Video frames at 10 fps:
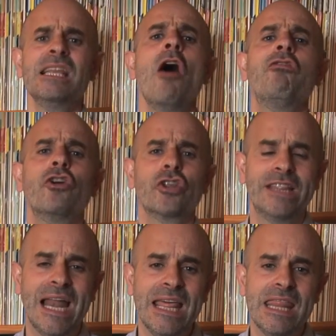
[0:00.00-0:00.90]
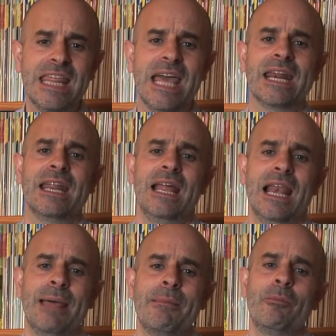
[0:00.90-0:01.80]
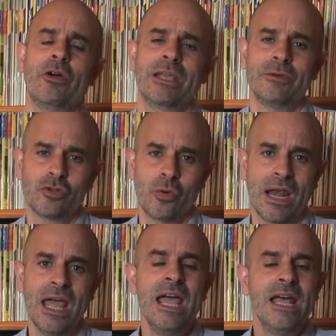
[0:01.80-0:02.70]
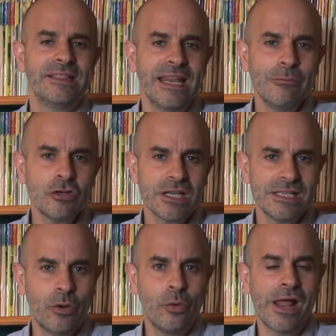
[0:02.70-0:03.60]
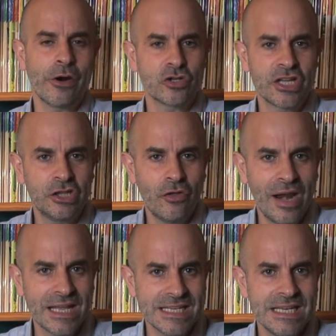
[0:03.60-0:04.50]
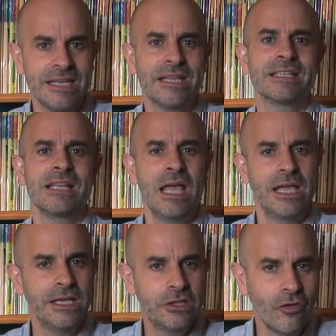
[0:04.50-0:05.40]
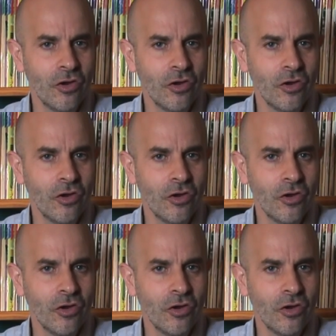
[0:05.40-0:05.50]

The next step is to strengthen your students' visual memory. You have to be sure that all the students in your